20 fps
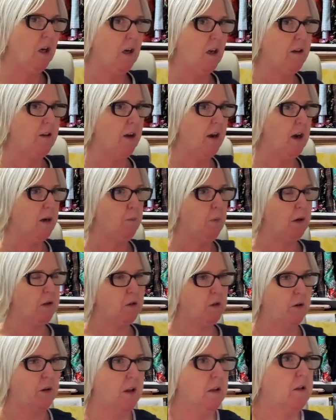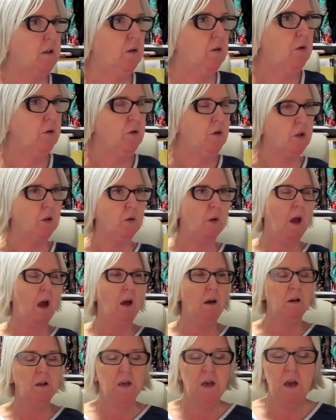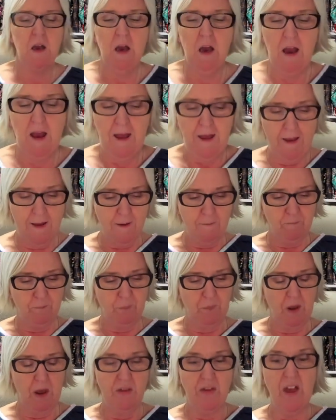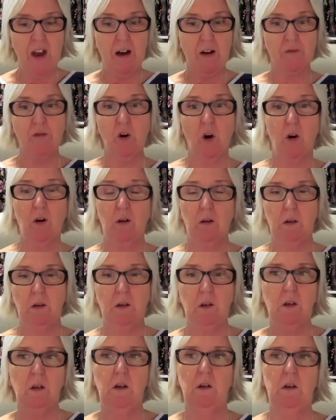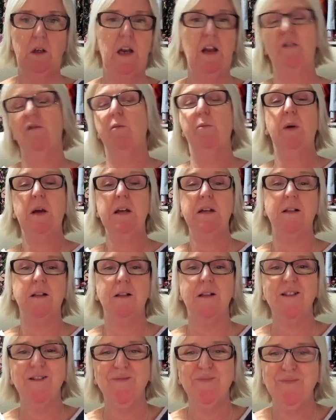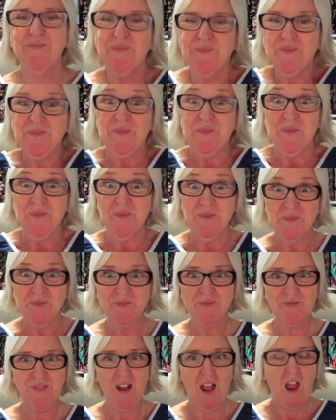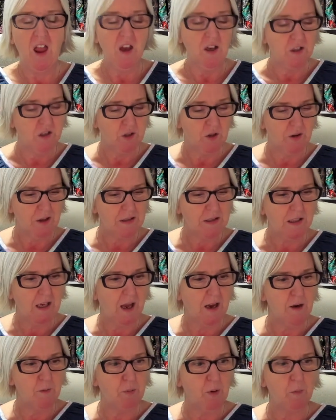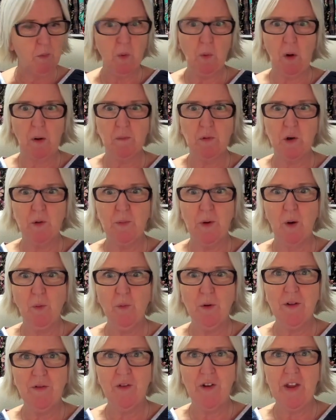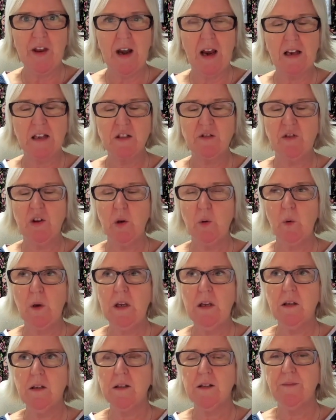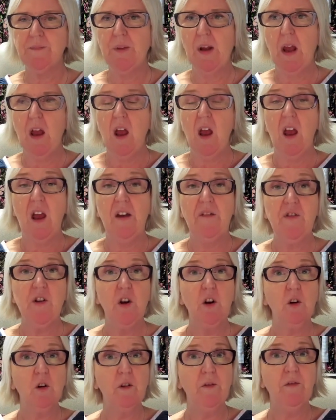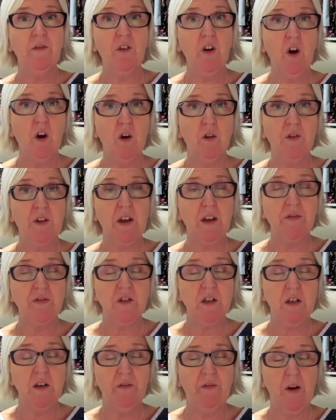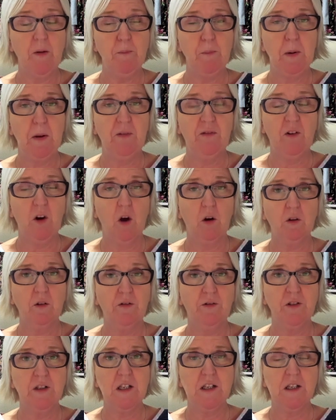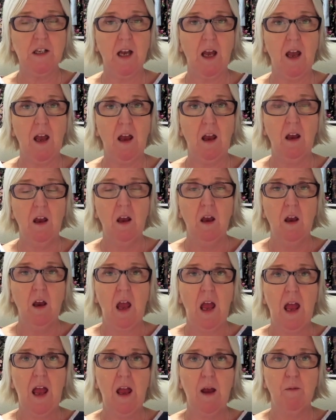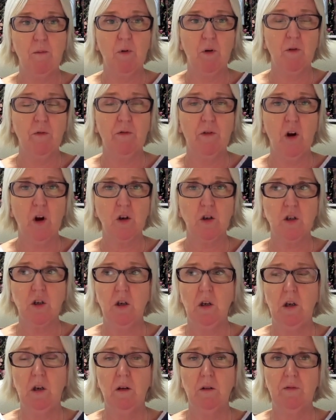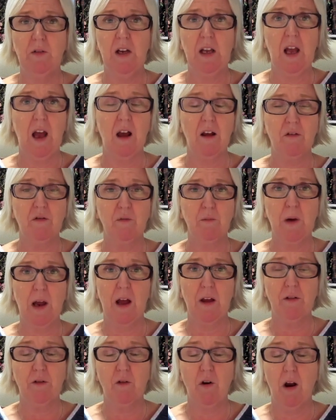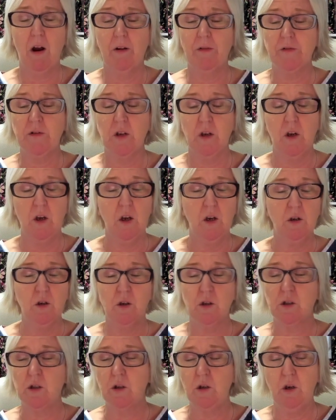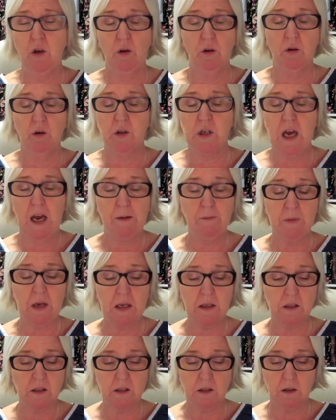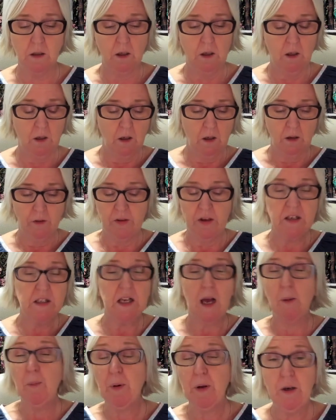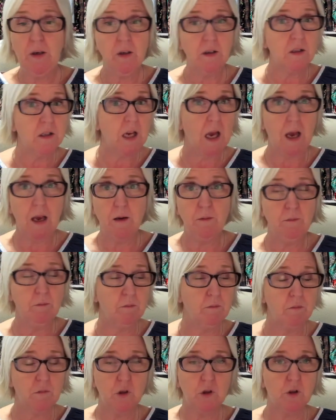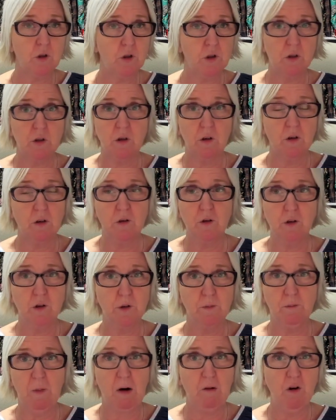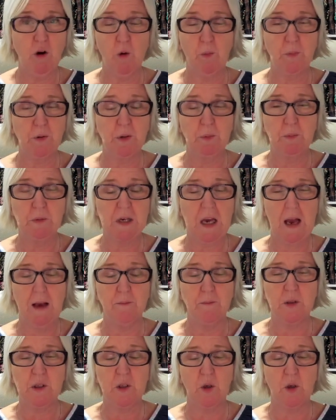I like the neckband on that, so I could do that. And then I've got layering pieces. So that's kind of probably what I'm going to be on with for the next few weeks. If you're looking for the Gift to November vlog for today, unfortunately, lovely Kath from Kath Craft, just, you know, things happen and time just doesn't marry up sometimes.